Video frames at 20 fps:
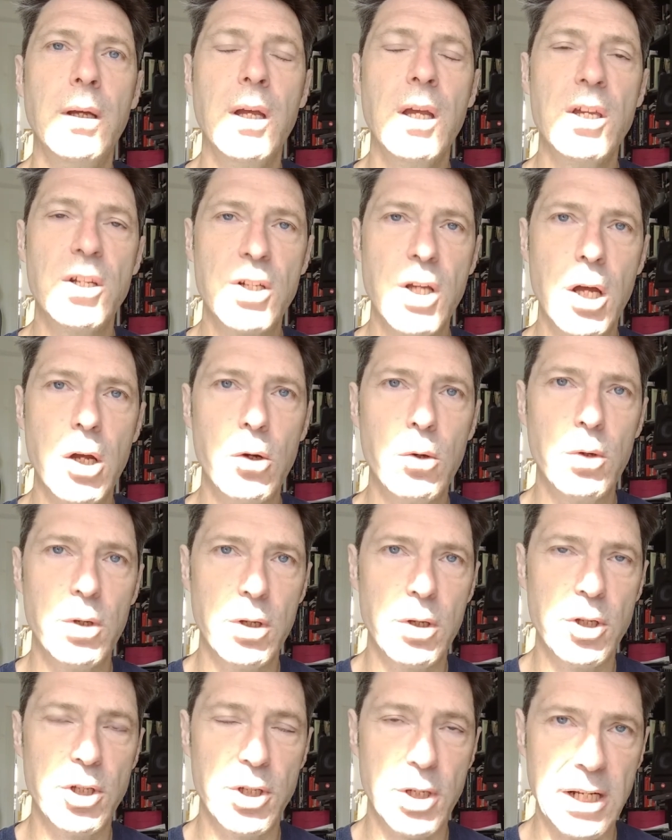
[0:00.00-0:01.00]
So
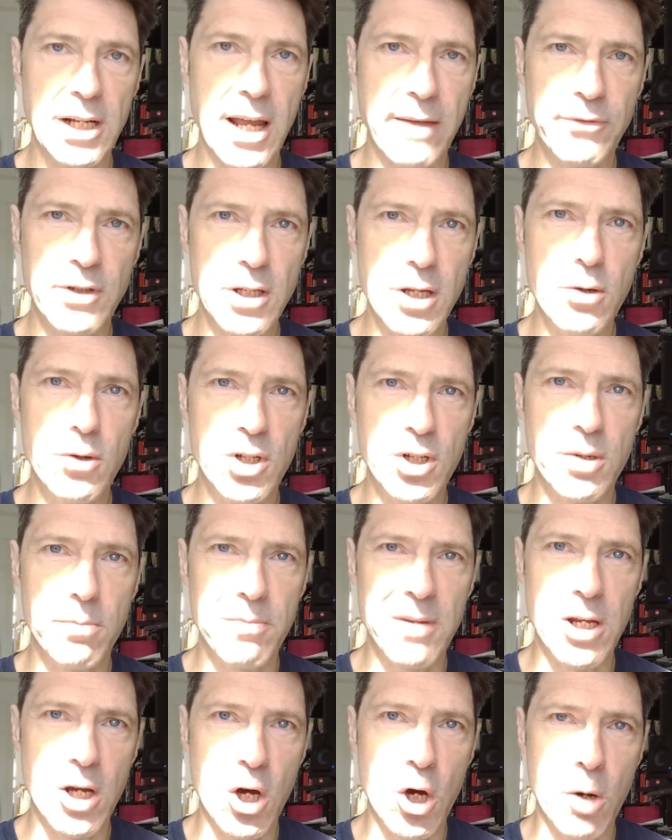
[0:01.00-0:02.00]
you're going to have to use
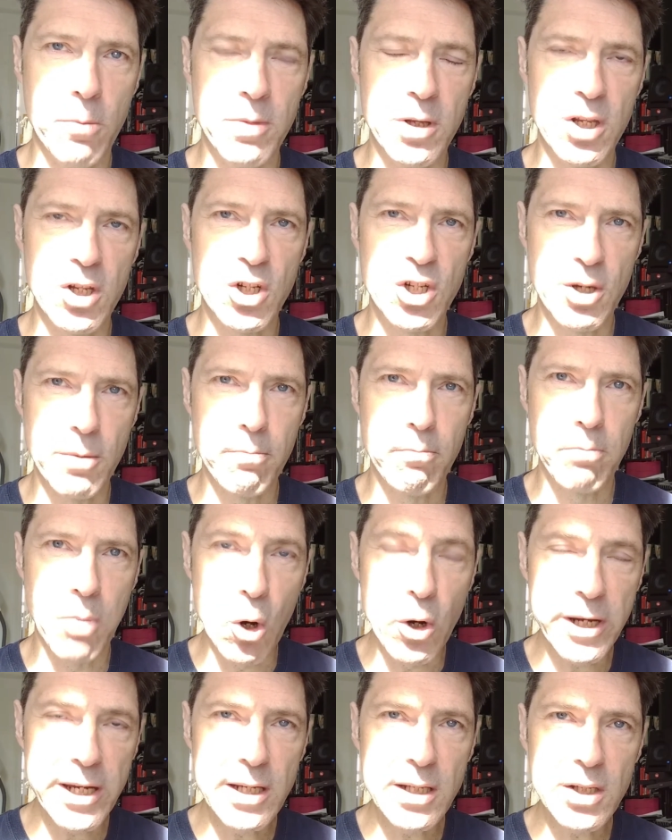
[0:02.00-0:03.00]
Submit Hub at some
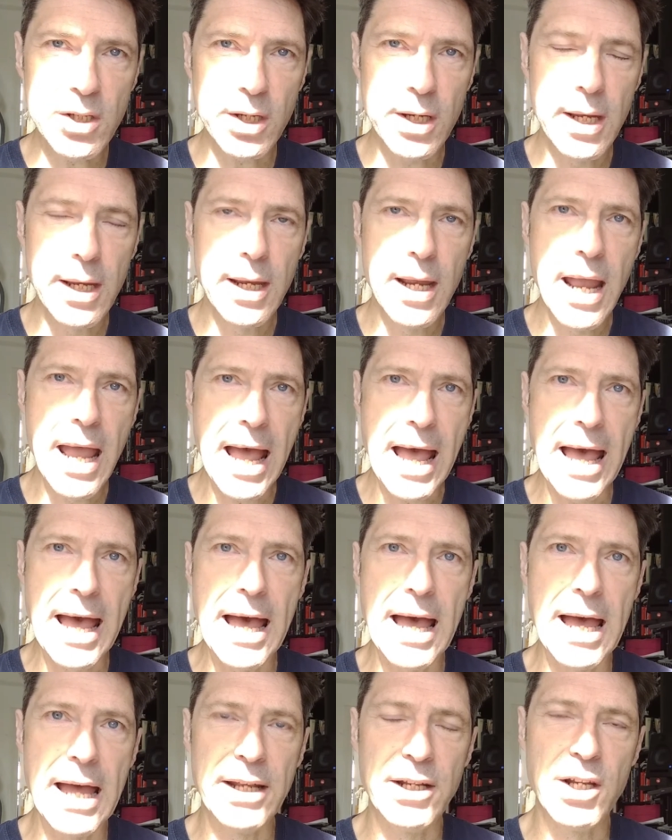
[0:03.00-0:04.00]
point,
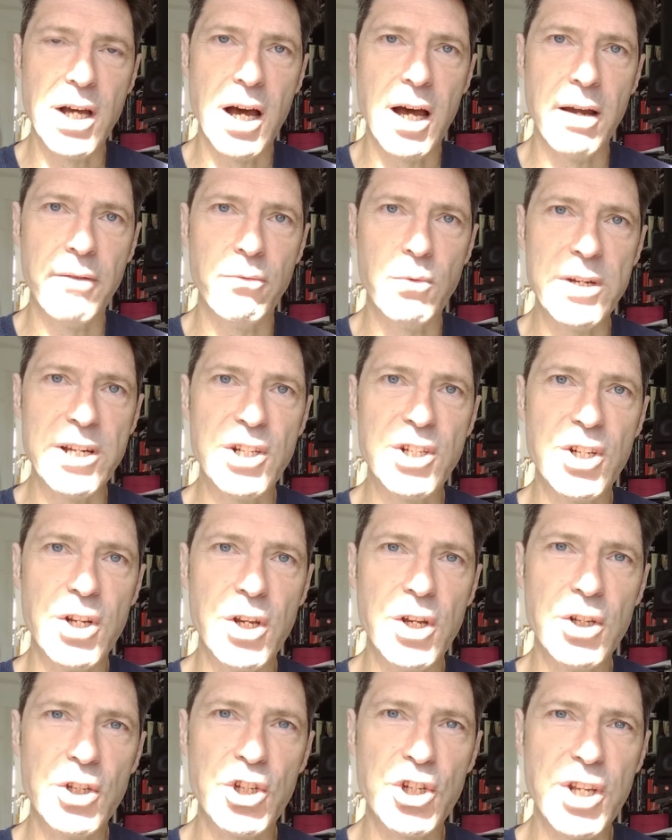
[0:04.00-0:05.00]
and I've
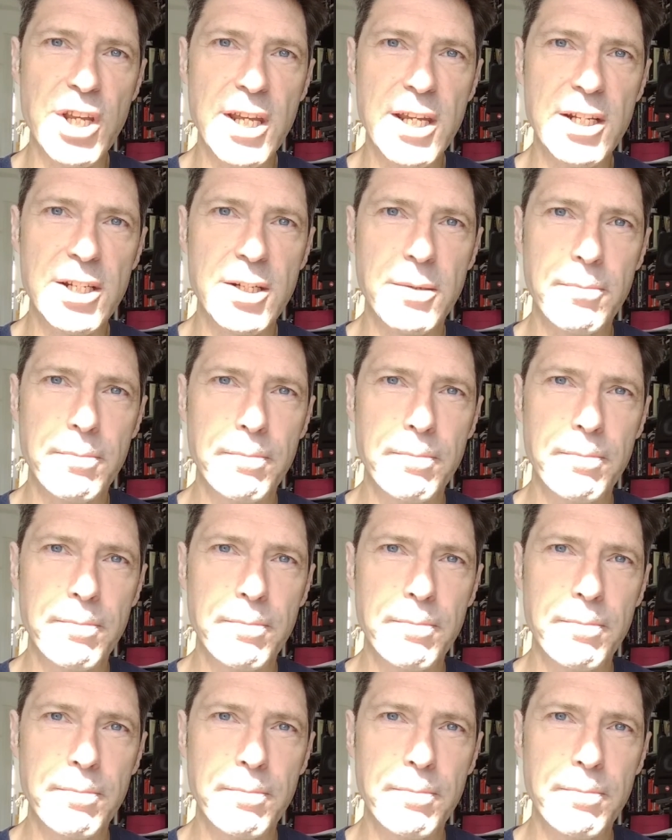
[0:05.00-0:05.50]
researched it.